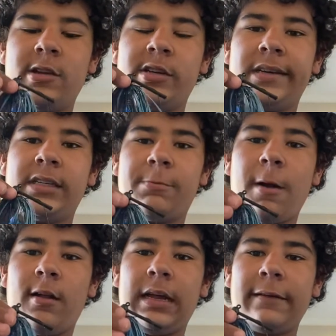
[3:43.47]
Jig
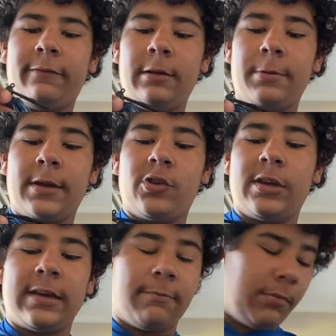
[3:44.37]
Spotlight flipping
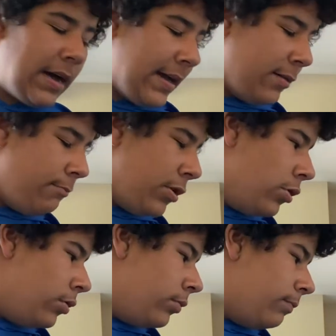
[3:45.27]
jig in black and
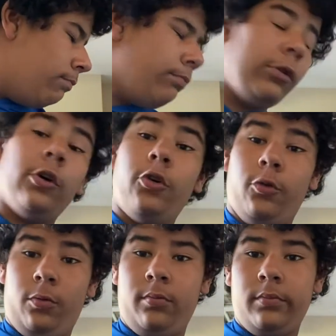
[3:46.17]

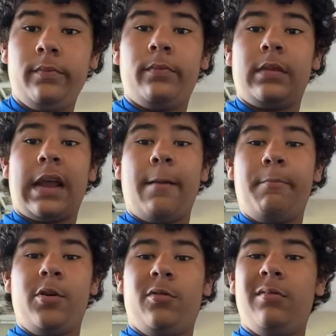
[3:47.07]
blue, not
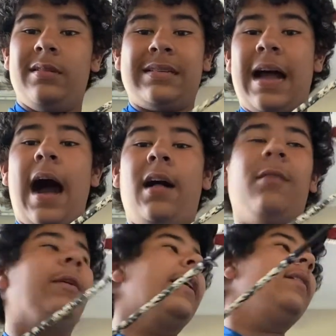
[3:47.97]
boo, it's not
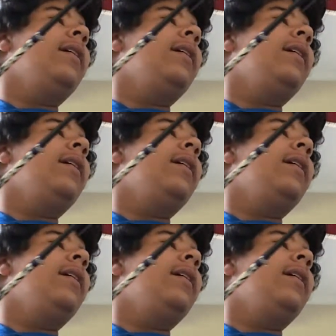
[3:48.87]
Halloween.